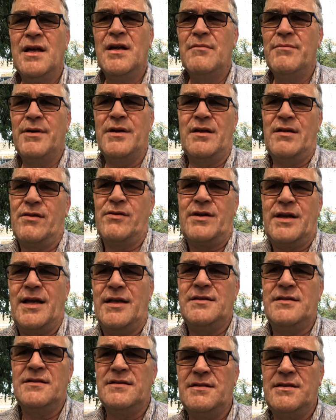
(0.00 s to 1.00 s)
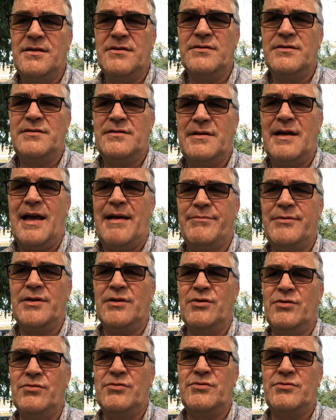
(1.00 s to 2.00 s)
but in other cases there's
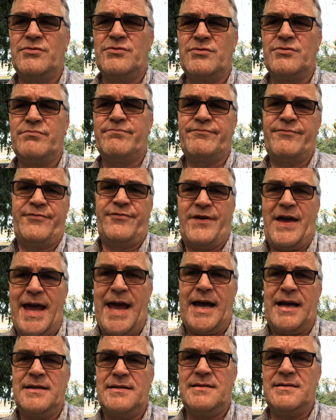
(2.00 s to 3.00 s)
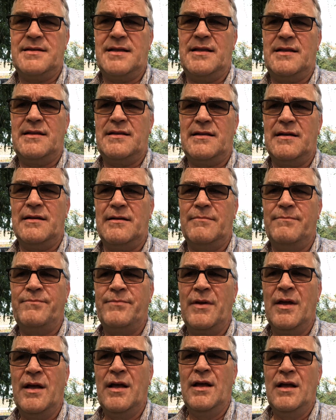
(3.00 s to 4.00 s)
absolute facts that
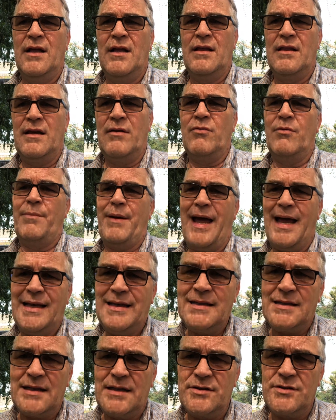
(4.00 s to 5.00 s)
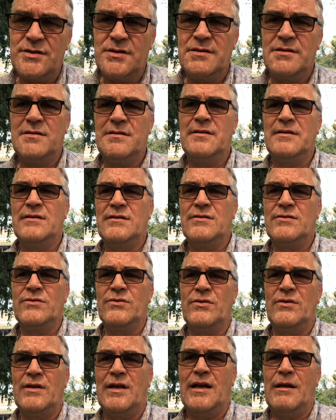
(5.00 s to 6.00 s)
they were bad intentioned, and so
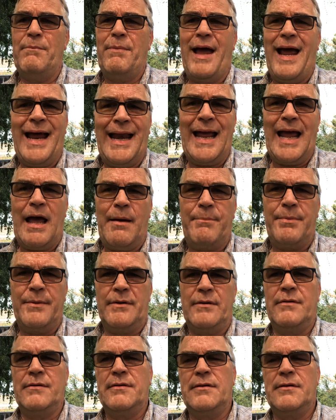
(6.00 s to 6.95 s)
a lot of bad happened,